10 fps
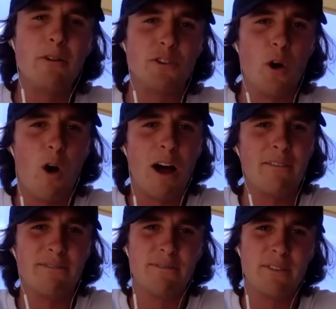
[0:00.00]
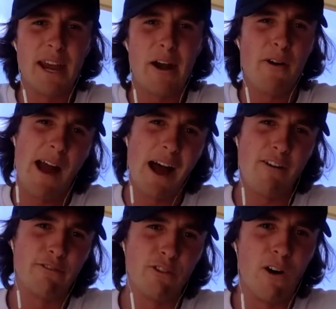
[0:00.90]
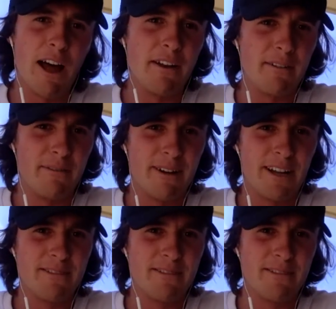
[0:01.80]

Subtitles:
drive, hour and a half flight, mate.